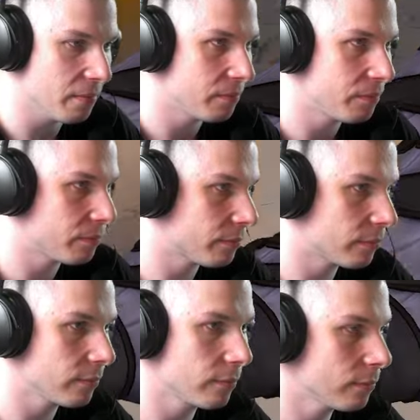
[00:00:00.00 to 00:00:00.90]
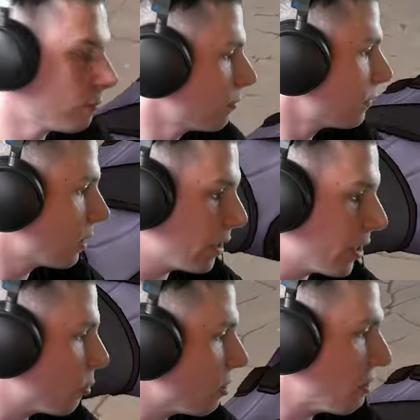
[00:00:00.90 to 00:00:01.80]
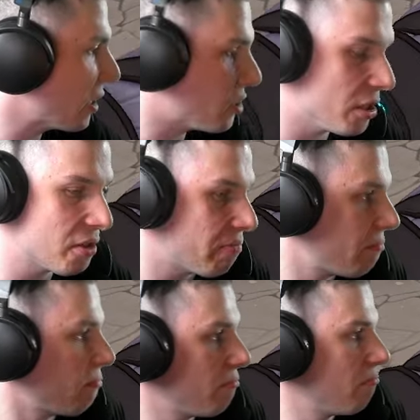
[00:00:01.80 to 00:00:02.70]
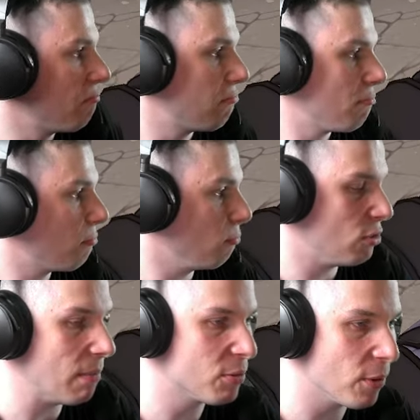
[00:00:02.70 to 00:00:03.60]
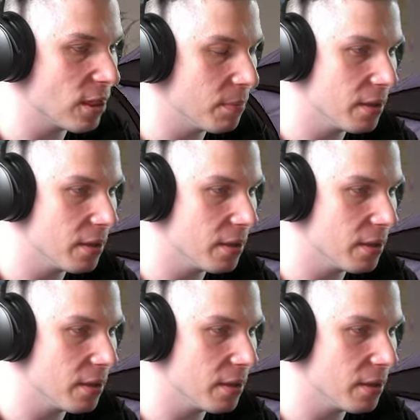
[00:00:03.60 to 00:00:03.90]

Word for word: lose this round? Disregarding his undisciplined and